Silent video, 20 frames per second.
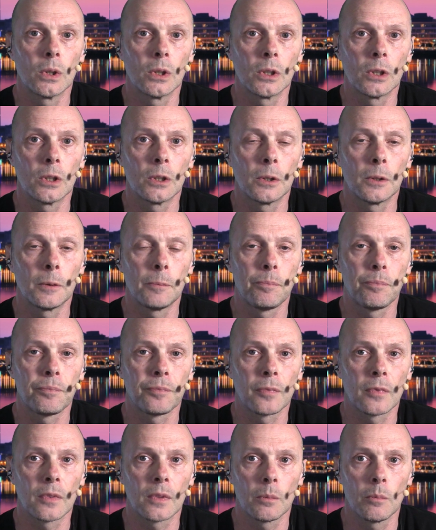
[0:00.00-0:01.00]

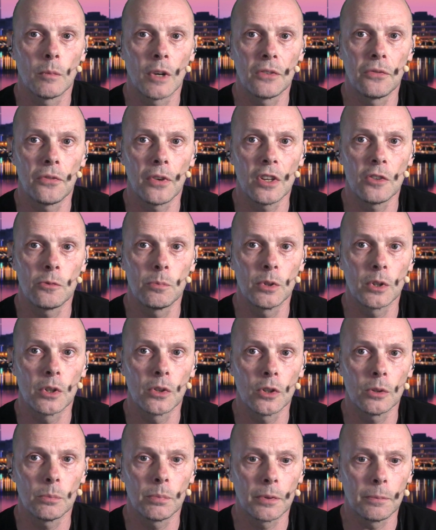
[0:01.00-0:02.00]
my Facebook
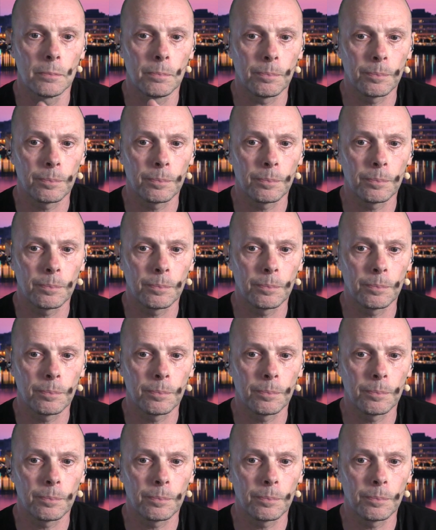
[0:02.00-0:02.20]
group.